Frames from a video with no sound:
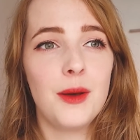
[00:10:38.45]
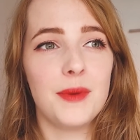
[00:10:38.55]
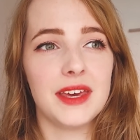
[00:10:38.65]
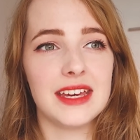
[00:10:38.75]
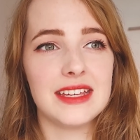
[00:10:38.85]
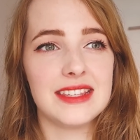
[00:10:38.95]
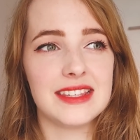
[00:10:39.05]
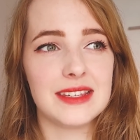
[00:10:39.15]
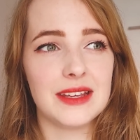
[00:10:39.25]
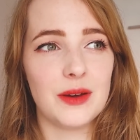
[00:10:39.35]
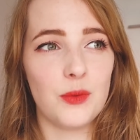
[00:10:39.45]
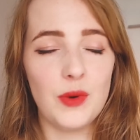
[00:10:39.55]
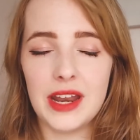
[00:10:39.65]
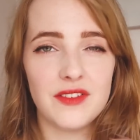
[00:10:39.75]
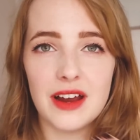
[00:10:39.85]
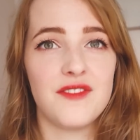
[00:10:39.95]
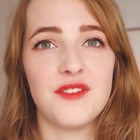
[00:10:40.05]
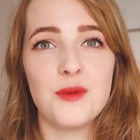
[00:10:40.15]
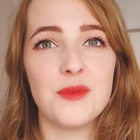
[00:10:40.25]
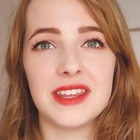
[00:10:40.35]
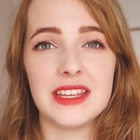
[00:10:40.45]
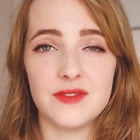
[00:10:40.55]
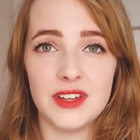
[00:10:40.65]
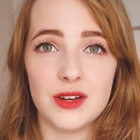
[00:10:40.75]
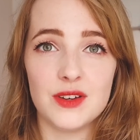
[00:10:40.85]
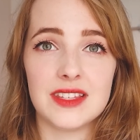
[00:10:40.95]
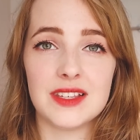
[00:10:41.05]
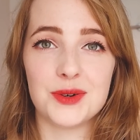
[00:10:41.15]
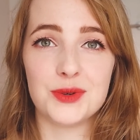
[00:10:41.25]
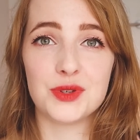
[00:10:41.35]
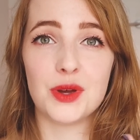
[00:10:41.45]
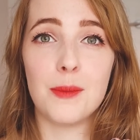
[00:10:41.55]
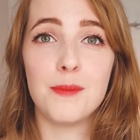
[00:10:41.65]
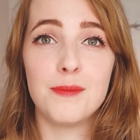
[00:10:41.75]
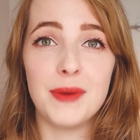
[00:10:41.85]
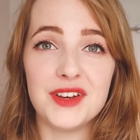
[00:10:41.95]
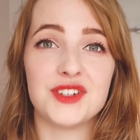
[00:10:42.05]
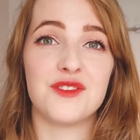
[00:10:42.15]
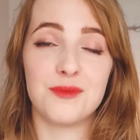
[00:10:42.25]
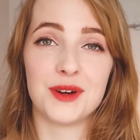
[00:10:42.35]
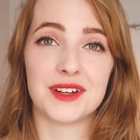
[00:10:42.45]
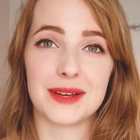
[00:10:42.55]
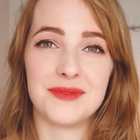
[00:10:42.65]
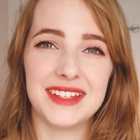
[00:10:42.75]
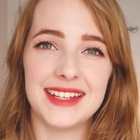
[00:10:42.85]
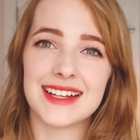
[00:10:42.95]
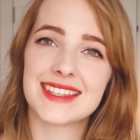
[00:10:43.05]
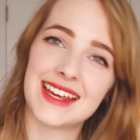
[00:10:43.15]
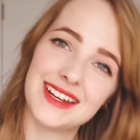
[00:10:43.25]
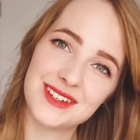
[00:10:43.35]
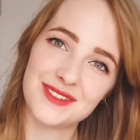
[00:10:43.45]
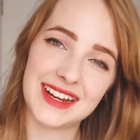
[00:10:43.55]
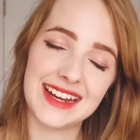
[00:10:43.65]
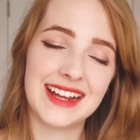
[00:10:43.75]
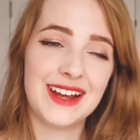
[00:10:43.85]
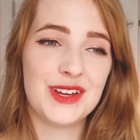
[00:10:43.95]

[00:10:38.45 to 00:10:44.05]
because whenever I film one of these videos, there's also a bunch of books I'm really excited to read.